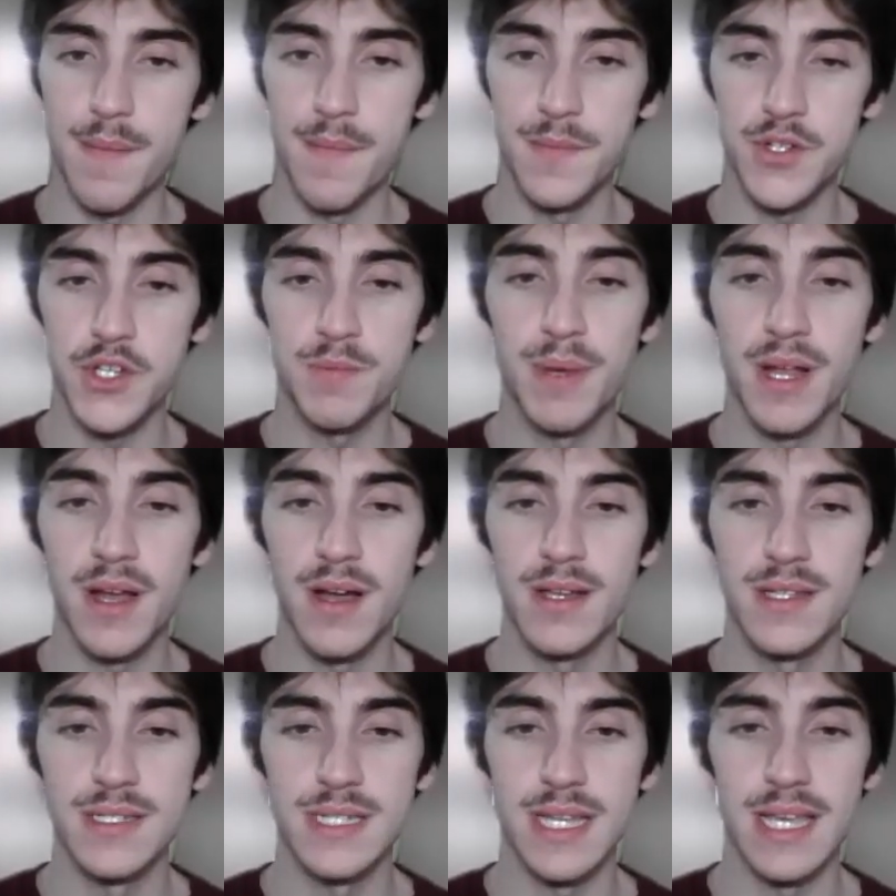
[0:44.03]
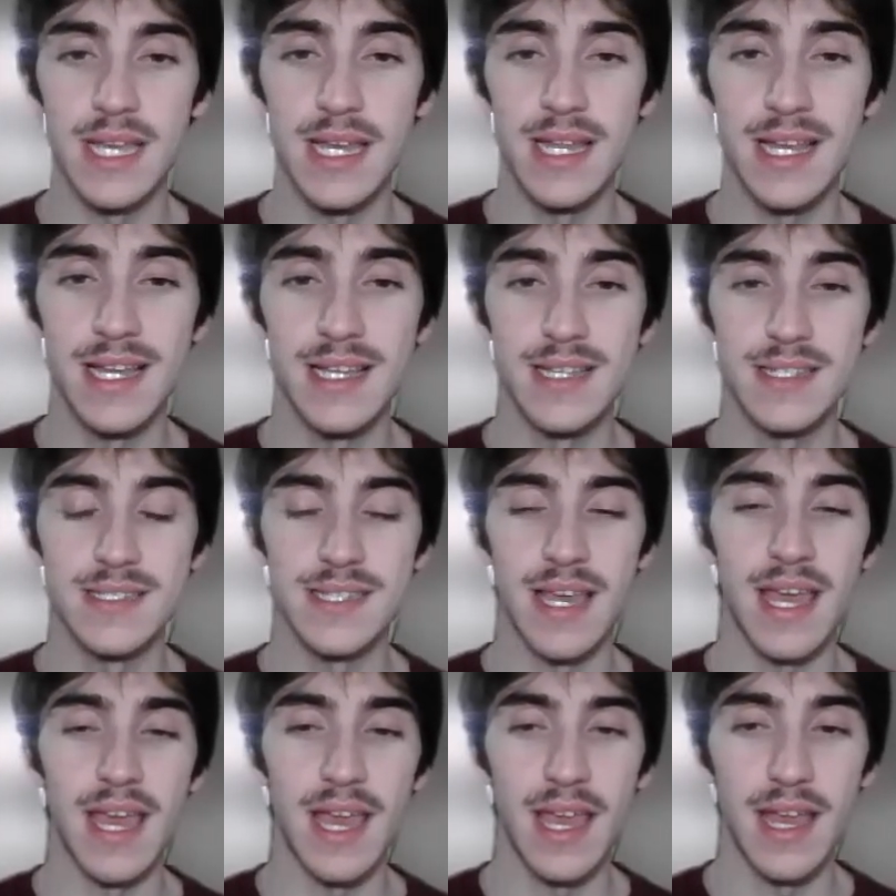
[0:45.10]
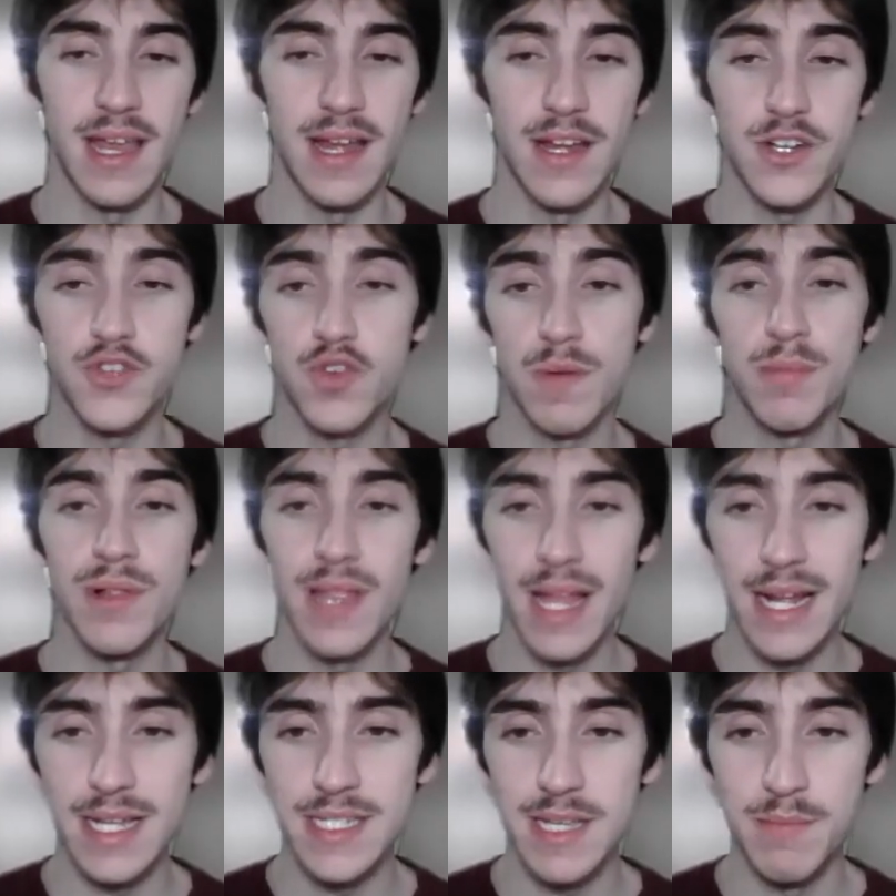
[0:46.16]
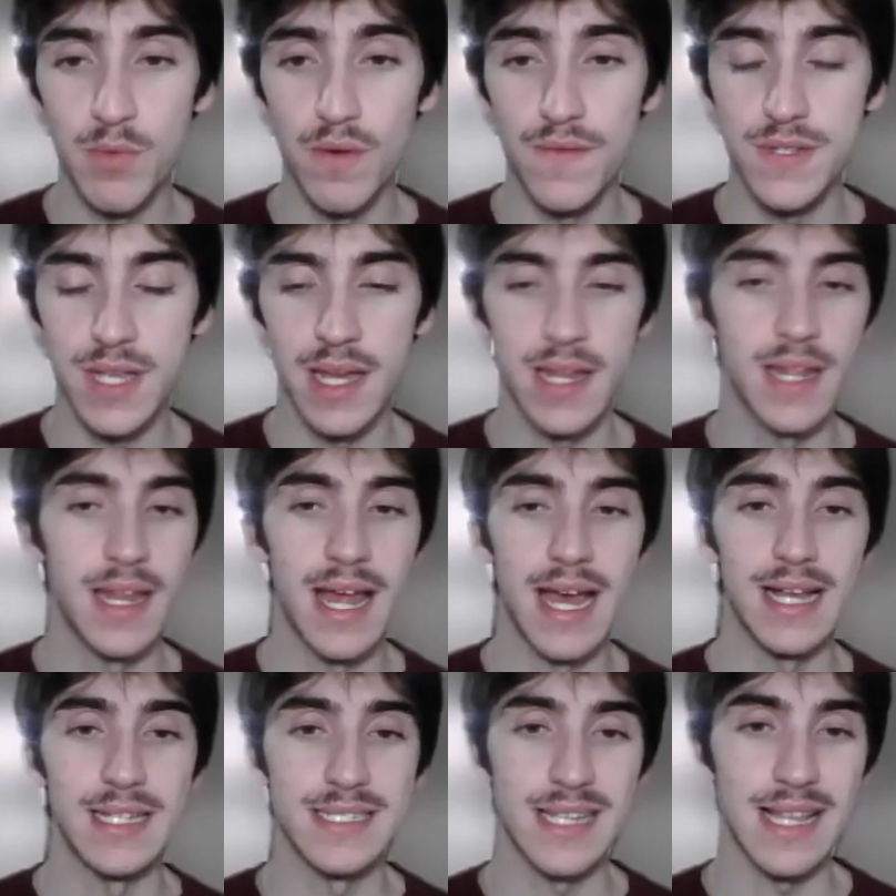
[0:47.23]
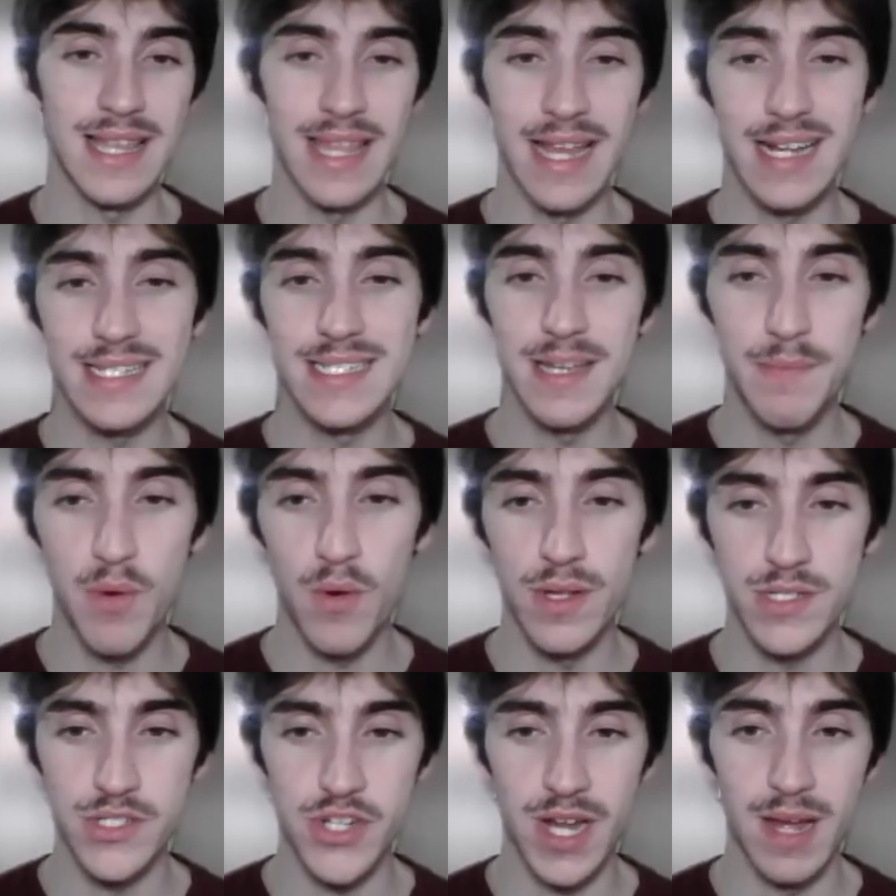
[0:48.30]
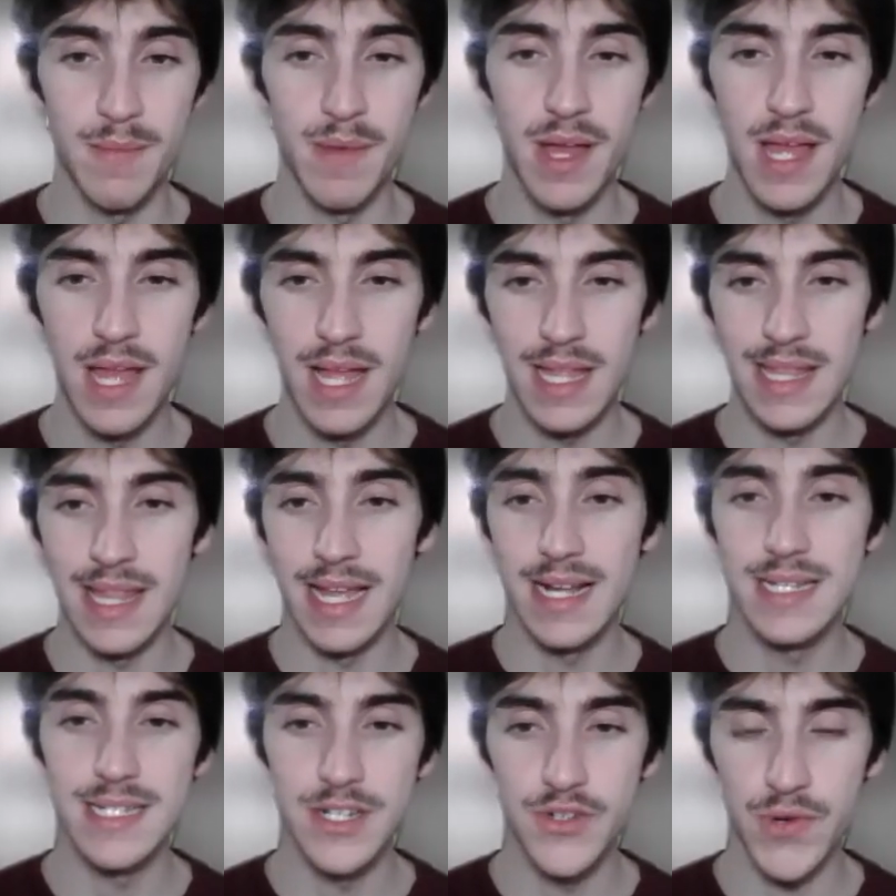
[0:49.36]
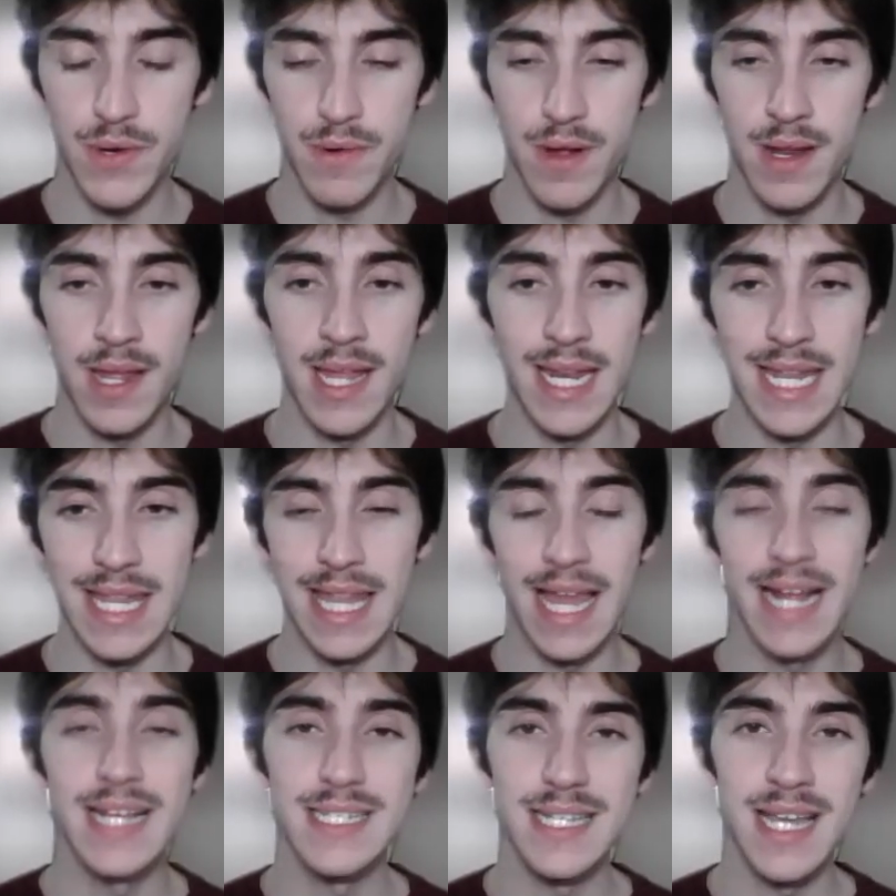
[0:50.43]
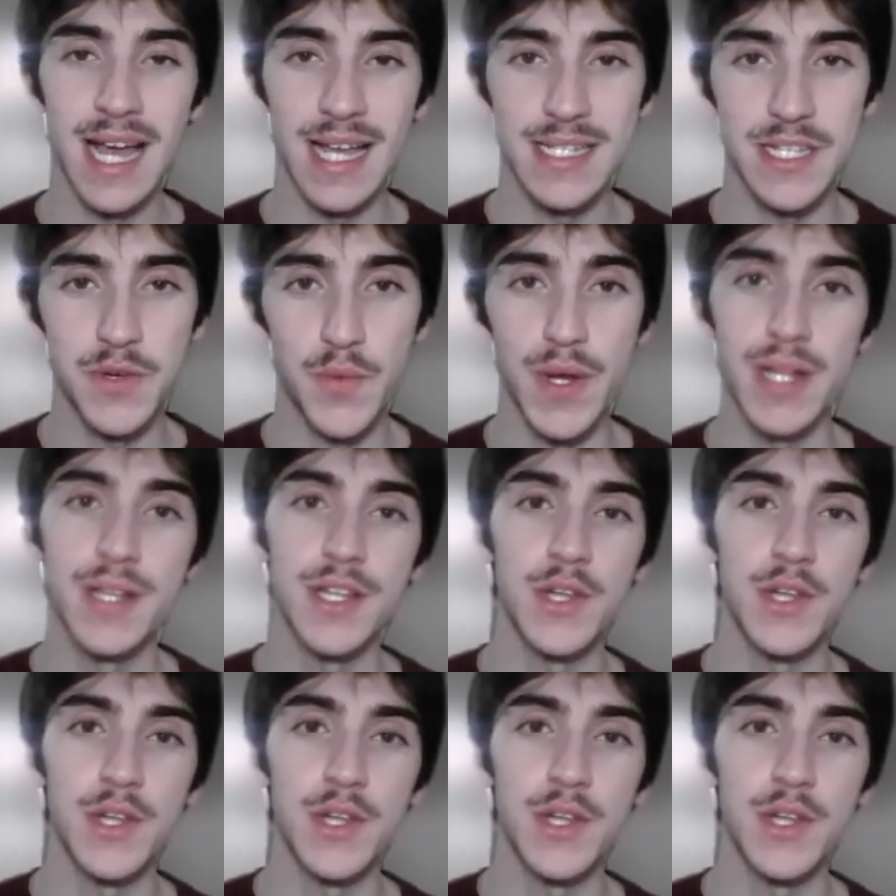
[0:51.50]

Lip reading: just because it is a triple legacy moveset. It has Legacy Poison Jab, Legacy Drill Run, and Legacy Icy Wind.